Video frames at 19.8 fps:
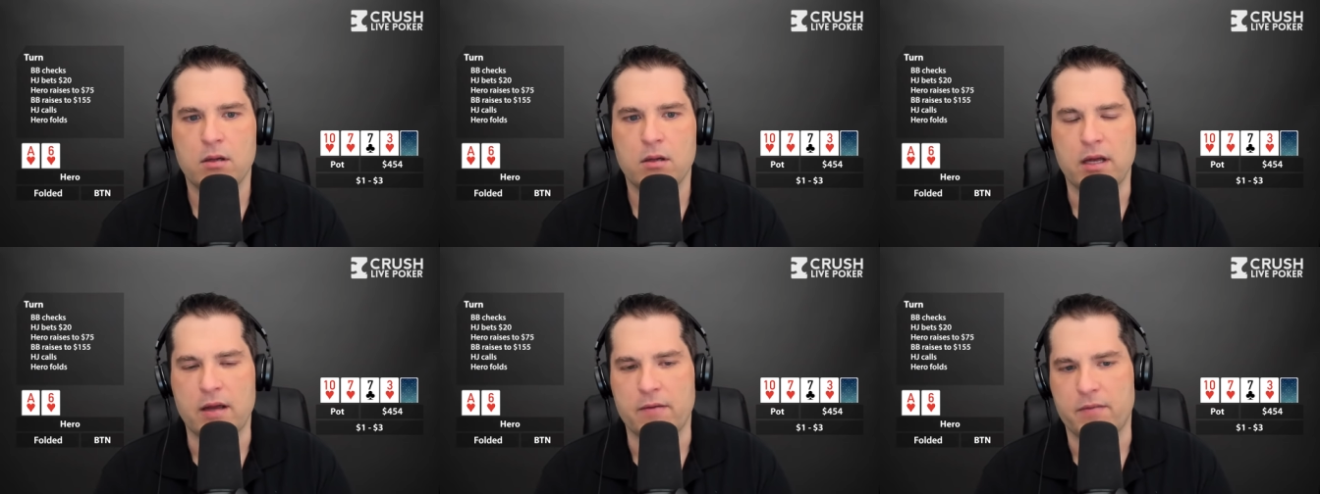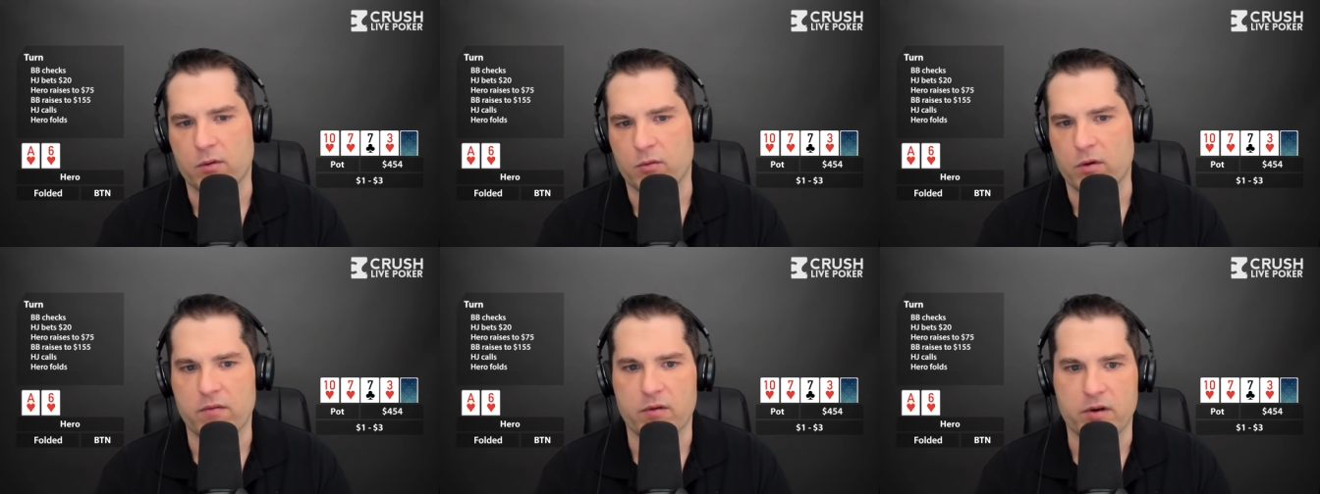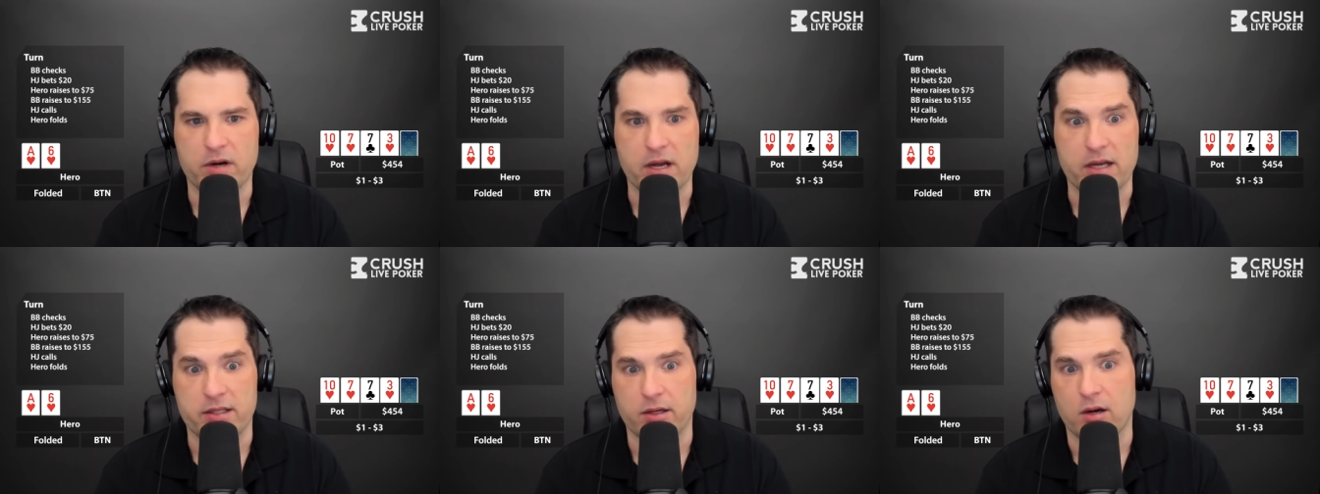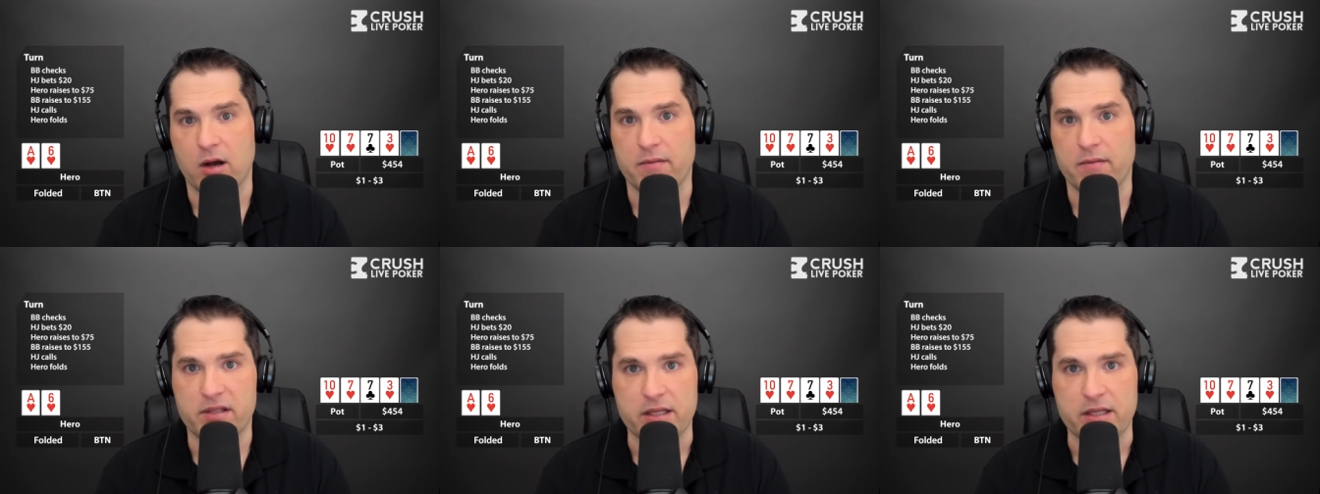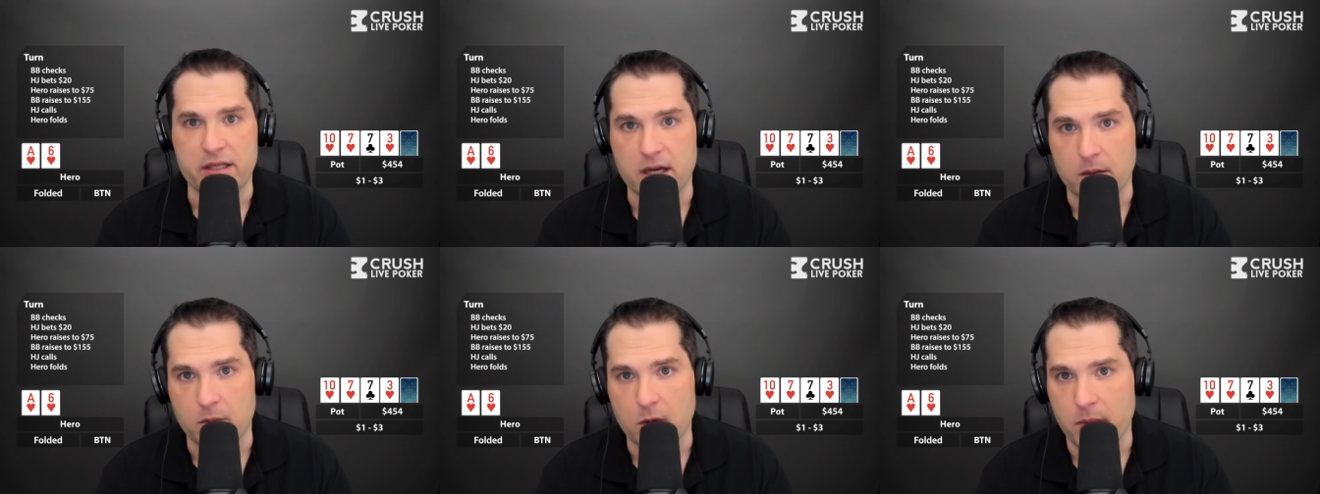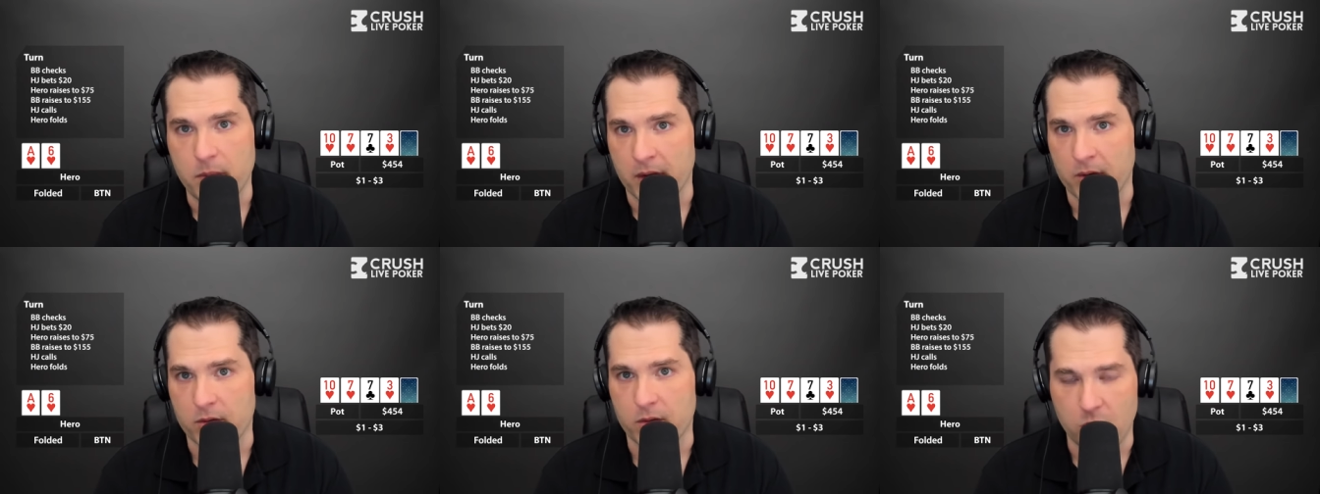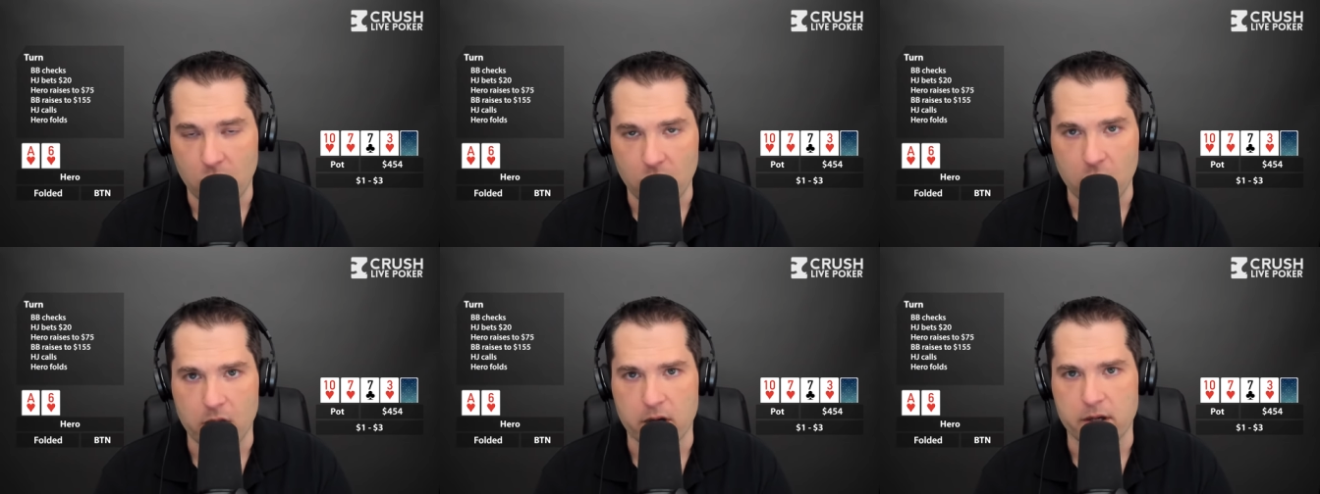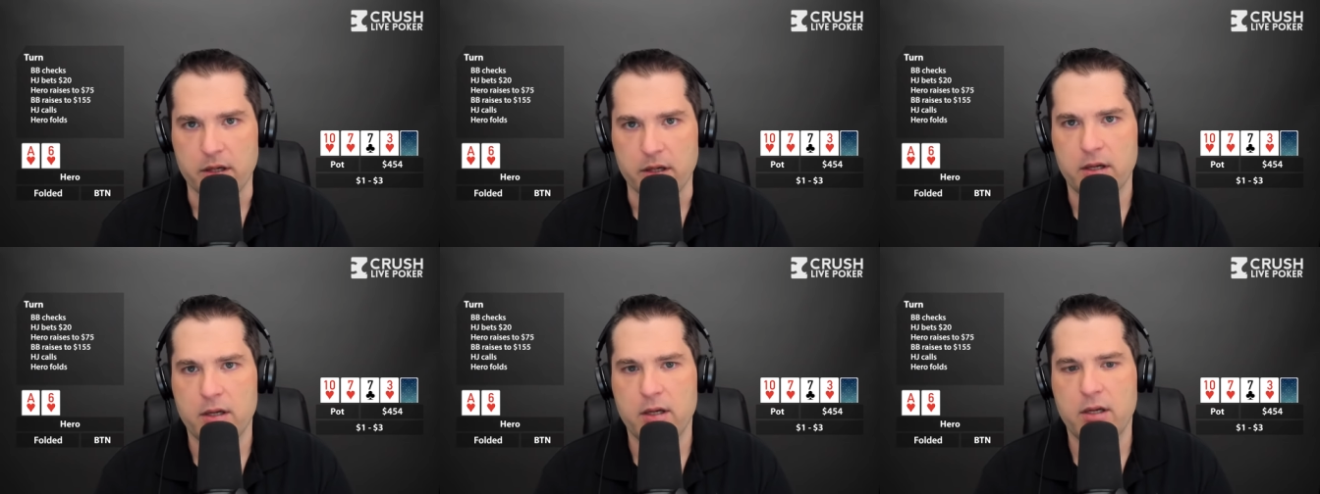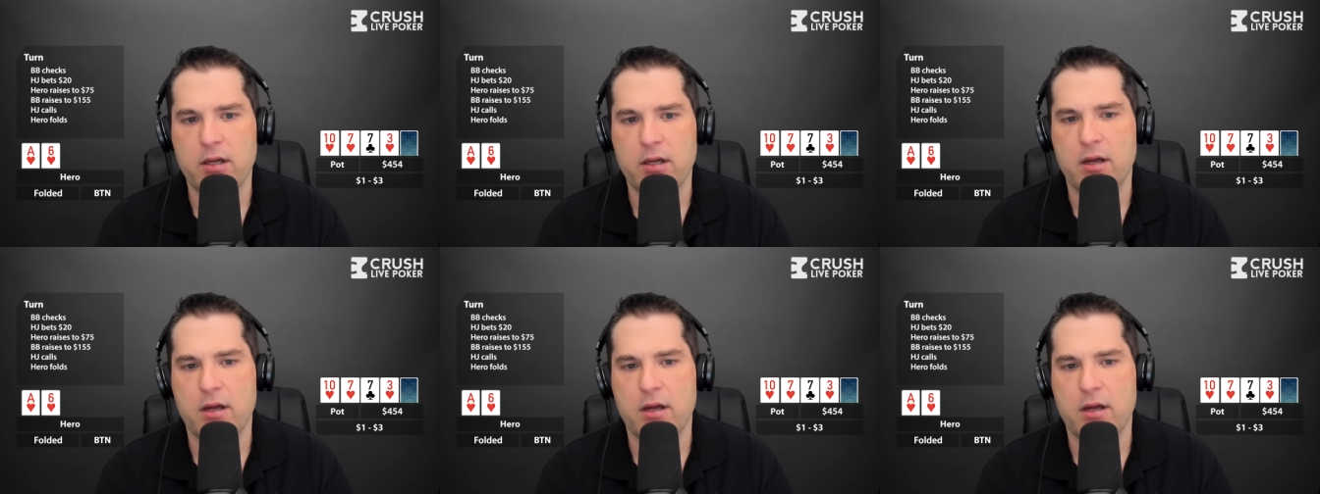if the river doesn't obviously double pair the board